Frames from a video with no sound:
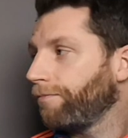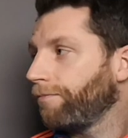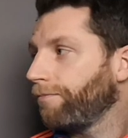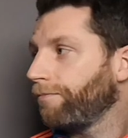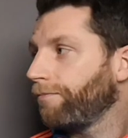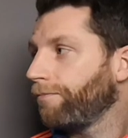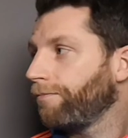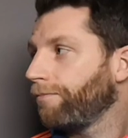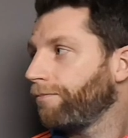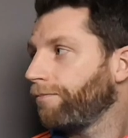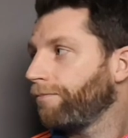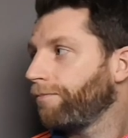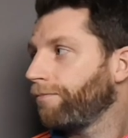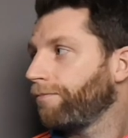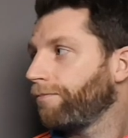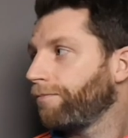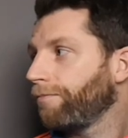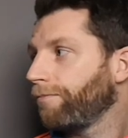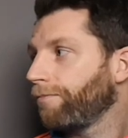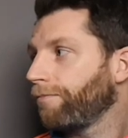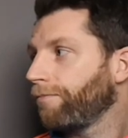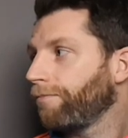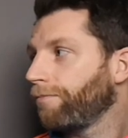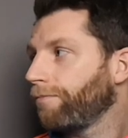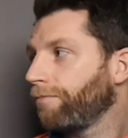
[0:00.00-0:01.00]

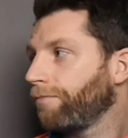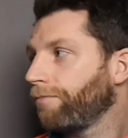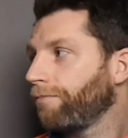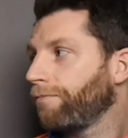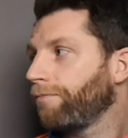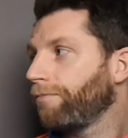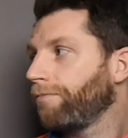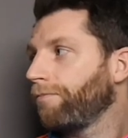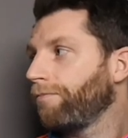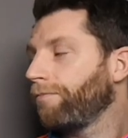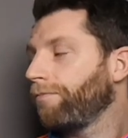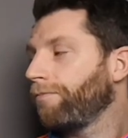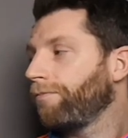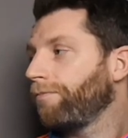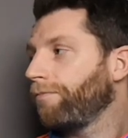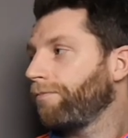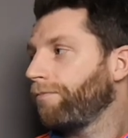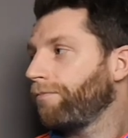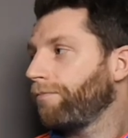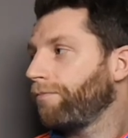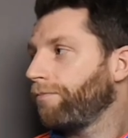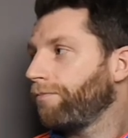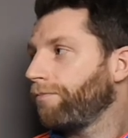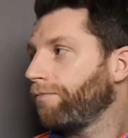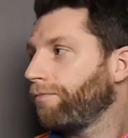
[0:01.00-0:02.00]

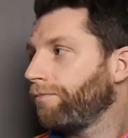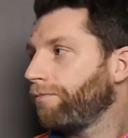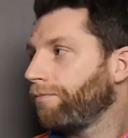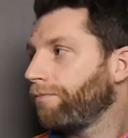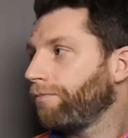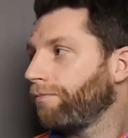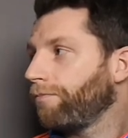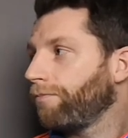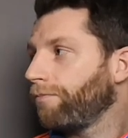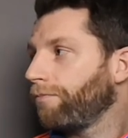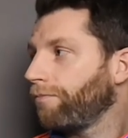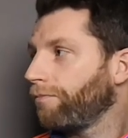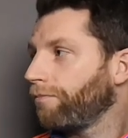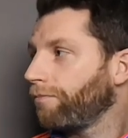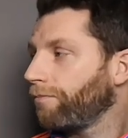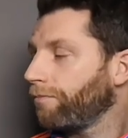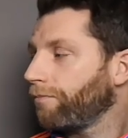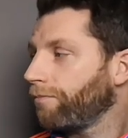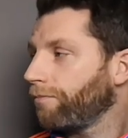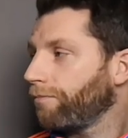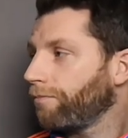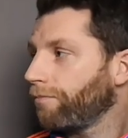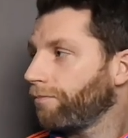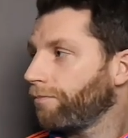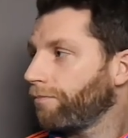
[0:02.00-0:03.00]

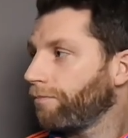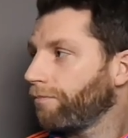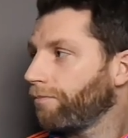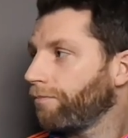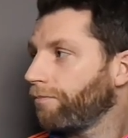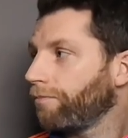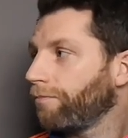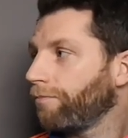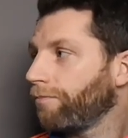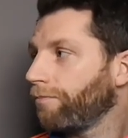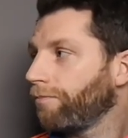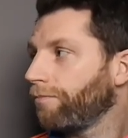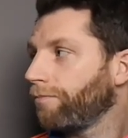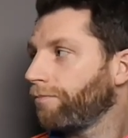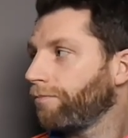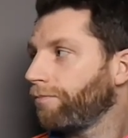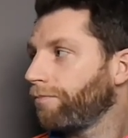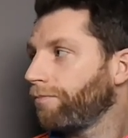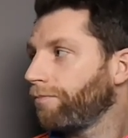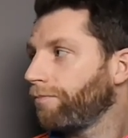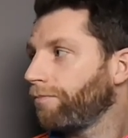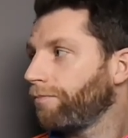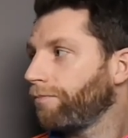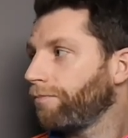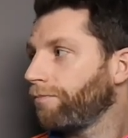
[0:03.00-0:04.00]

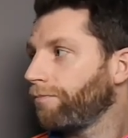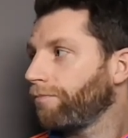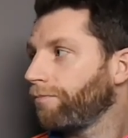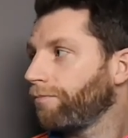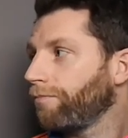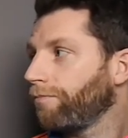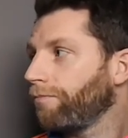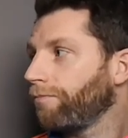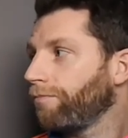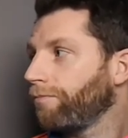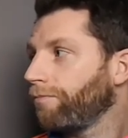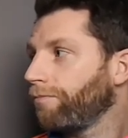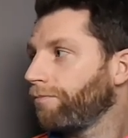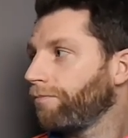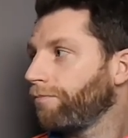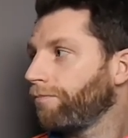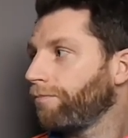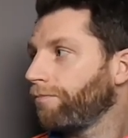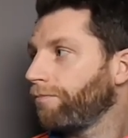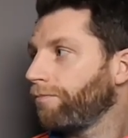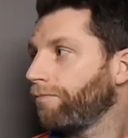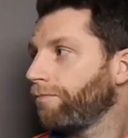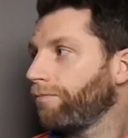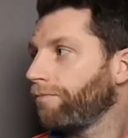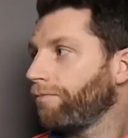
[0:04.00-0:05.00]

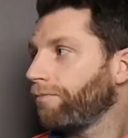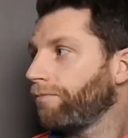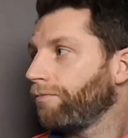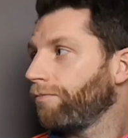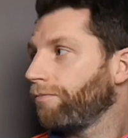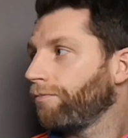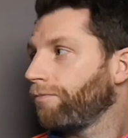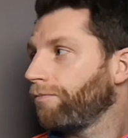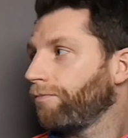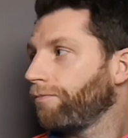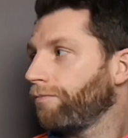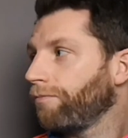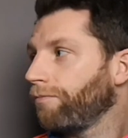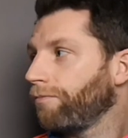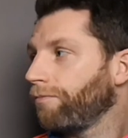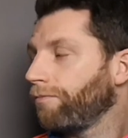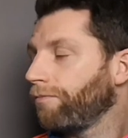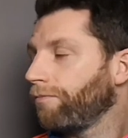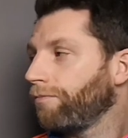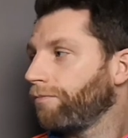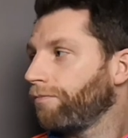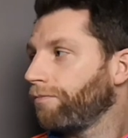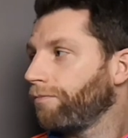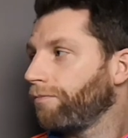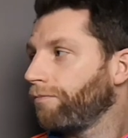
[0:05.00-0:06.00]

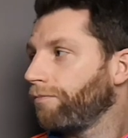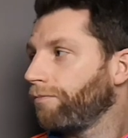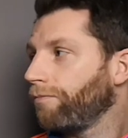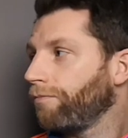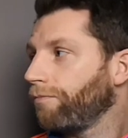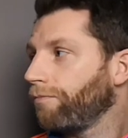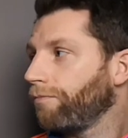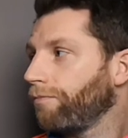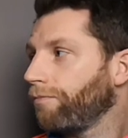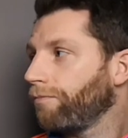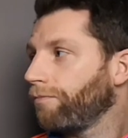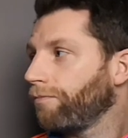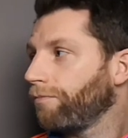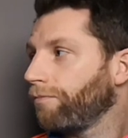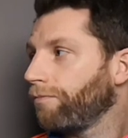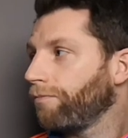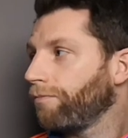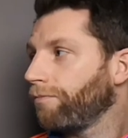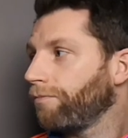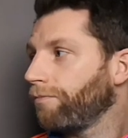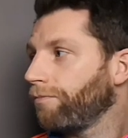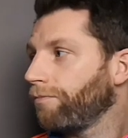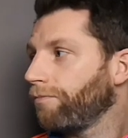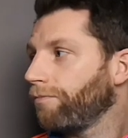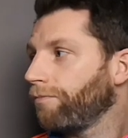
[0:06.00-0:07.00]

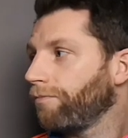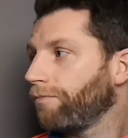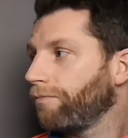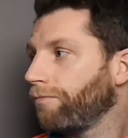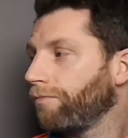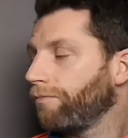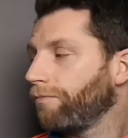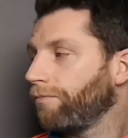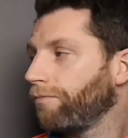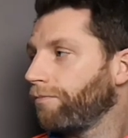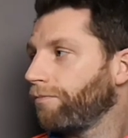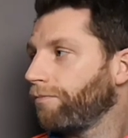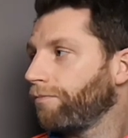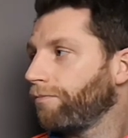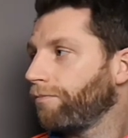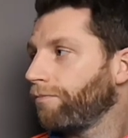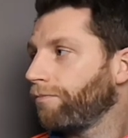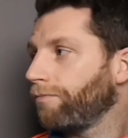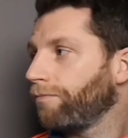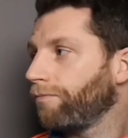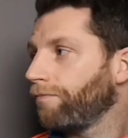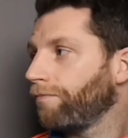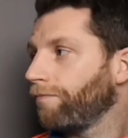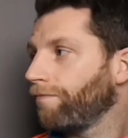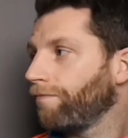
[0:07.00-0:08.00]
(silent)